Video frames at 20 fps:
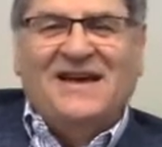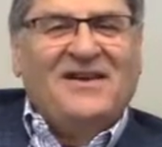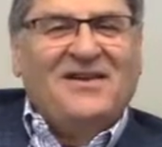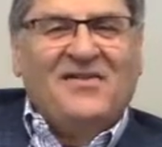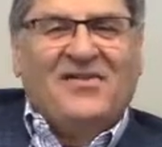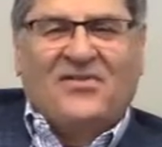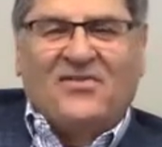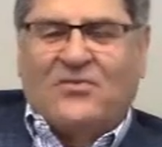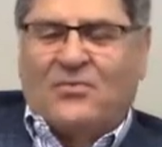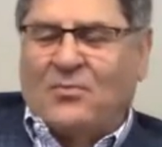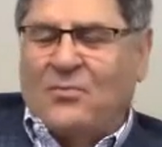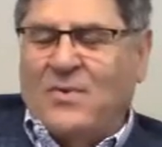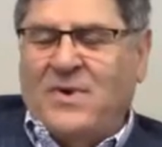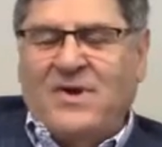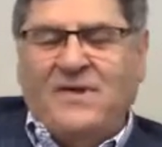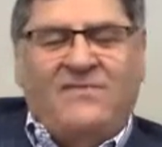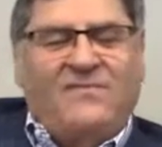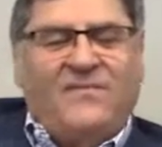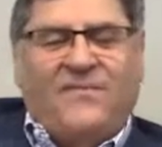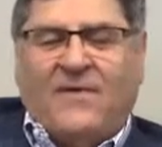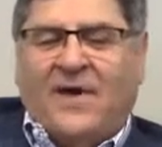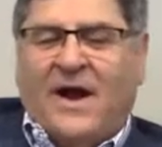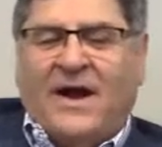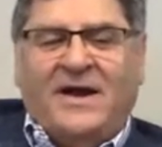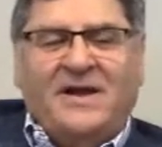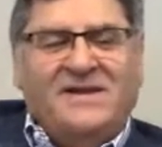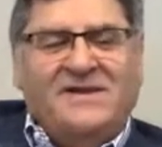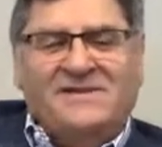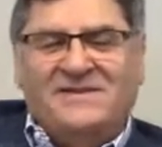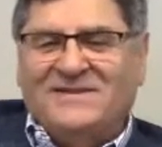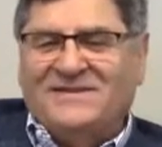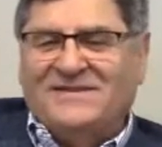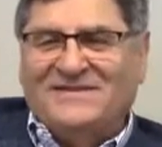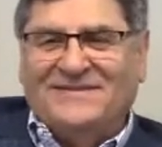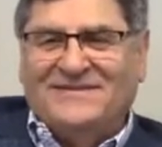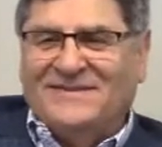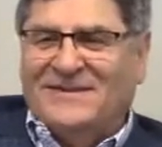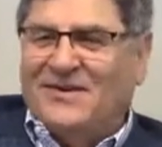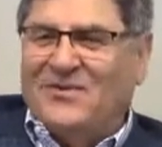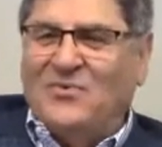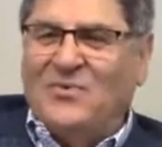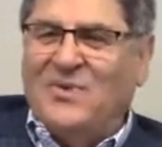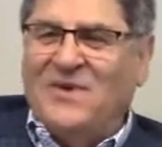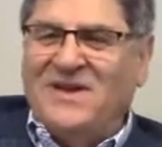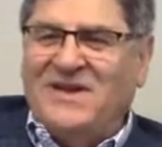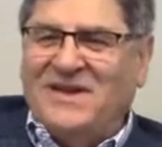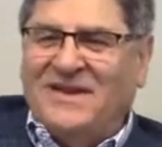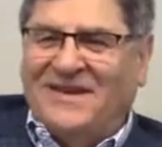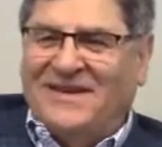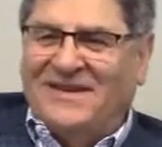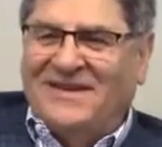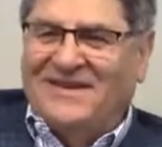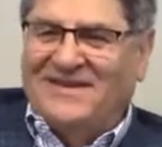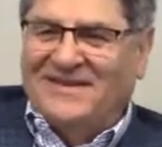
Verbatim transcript: three Fridays a week,